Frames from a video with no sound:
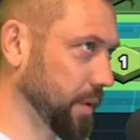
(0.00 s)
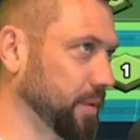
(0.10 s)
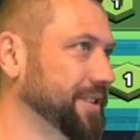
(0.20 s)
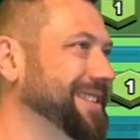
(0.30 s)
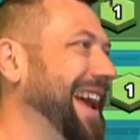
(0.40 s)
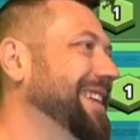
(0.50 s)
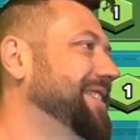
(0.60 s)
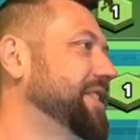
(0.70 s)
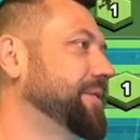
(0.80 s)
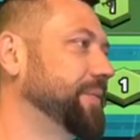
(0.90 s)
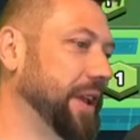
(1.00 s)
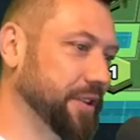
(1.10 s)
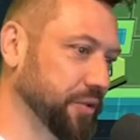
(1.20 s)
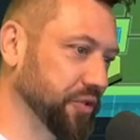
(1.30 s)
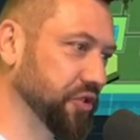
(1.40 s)
Purple sets. The
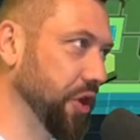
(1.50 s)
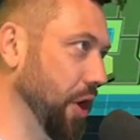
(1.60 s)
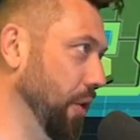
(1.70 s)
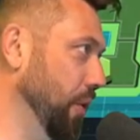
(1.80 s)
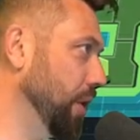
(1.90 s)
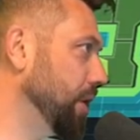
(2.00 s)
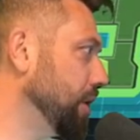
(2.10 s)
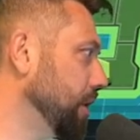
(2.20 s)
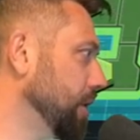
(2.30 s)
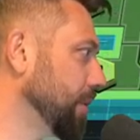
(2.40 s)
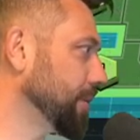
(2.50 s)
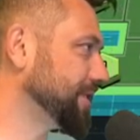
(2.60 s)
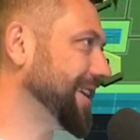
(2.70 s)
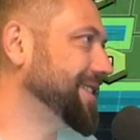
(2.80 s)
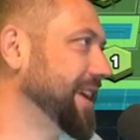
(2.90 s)
answer is no.
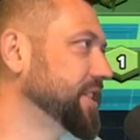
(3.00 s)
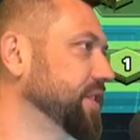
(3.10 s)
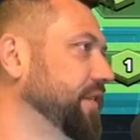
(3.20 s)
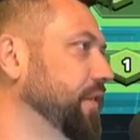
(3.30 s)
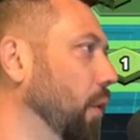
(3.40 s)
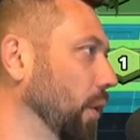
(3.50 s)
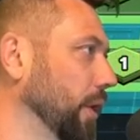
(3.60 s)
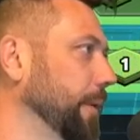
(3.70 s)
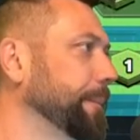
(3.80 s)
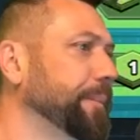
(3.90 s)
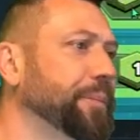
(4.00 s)
Purple sets takes the four.